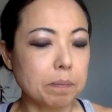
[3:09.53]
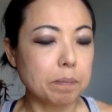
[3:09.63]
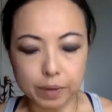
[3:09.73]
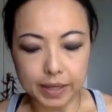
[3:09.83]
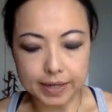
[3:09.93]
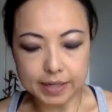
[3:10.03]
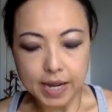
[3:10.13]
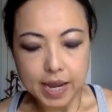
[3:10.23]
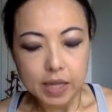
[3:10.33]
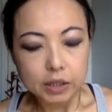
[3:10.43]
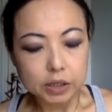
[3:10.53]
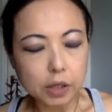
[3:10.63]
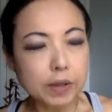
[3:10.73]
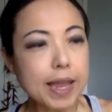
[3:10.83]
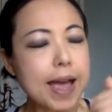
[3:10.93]
with it. So
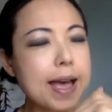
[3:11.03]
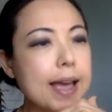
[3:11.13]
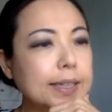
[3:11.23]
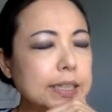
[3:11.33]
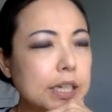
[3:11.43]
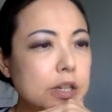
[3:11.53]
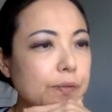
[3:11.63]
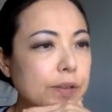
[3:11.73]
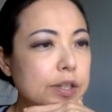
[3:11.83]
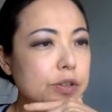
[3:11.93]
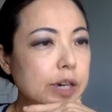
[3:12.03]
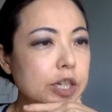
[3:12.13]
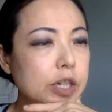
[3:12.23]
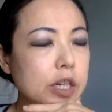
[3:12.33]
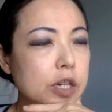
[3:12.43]
yeah, I see your
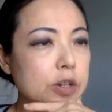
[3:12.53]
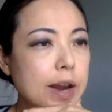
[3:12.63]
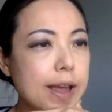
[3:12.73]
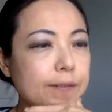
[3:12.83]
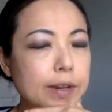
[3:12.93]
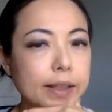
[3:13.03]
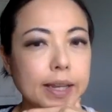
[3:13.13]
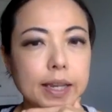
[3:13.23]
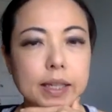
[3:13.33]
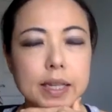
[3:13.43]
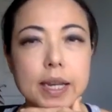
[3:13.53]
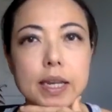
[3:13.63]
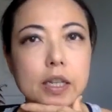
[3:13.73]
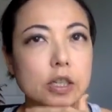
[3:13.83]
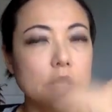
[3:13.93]
frustration. You try everything,
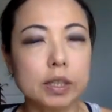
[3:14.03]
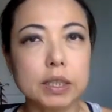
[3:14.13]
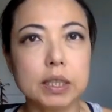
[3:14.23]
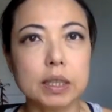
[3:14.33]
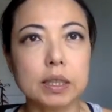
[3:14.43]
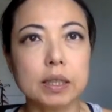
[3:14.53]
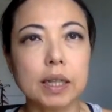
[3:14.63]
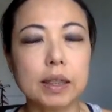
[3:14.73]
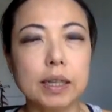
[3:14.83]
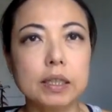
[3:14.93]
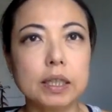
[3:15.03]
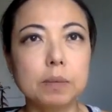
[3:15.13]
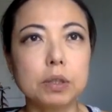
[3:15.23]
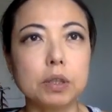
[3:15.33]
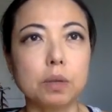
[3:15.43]
just nothing
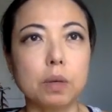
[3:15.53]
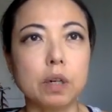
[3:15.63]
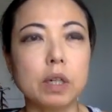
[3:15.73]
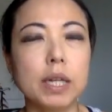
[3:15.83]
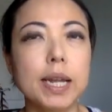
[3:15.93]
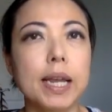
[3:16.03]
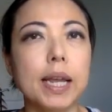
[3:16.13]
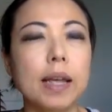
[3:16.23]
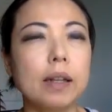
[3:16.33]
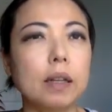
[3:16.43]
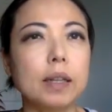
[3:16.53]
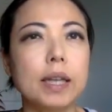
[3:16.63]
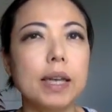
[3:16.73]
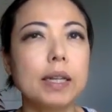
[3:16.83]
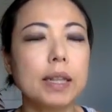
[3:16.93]
seems to work. And
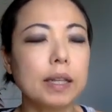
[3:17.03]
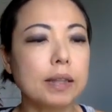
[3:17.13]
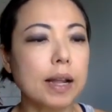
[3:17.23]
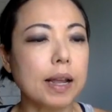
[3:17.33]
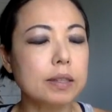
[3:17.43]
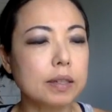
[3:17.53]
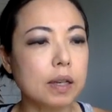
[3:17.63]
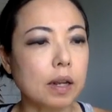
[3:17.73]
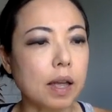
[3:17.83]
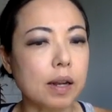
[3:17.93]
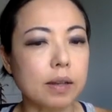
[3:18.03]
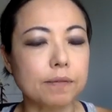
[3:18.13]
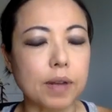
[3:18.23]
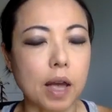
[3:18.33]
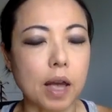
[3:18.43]
the other thing that I see a lot
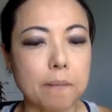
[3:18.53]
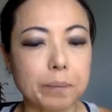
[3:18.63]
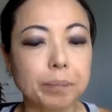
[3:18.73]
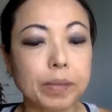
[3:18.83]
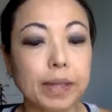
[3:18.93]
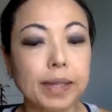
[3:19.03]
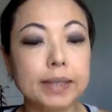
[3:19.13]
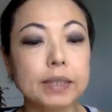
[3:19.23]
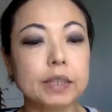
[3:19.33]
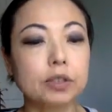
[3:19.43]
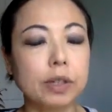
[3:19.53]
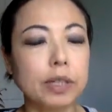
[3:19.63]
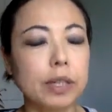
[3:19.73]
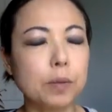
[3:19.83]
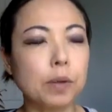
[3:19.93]
of is
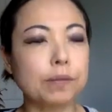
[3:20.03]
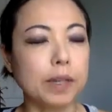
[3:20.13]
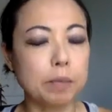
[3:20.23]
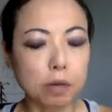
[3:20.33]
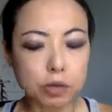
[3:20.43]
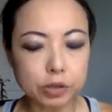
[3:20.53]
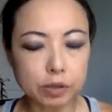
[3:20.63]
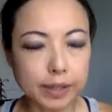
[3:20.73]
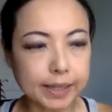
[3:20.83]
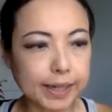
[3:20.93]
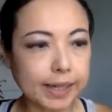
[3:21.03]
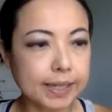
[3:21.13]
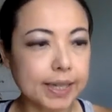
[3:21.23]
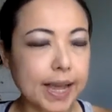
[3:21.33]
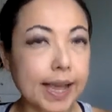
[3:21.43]
struggling with emotional
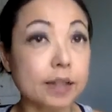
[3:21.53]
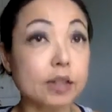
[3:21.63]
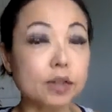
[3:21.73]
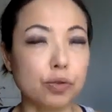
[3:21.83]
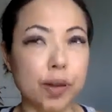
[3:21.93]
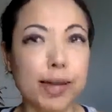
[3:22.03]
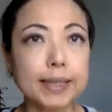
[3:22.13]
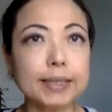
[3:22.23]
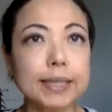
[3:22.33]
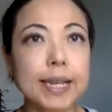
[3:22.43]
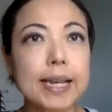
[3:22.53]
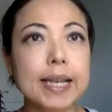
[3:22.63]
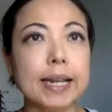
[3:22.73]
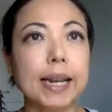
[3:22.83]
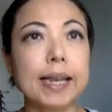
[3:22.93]
eating and stress.
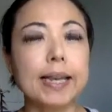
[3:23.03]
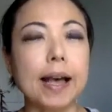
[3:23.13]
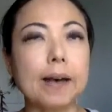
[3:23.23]
Like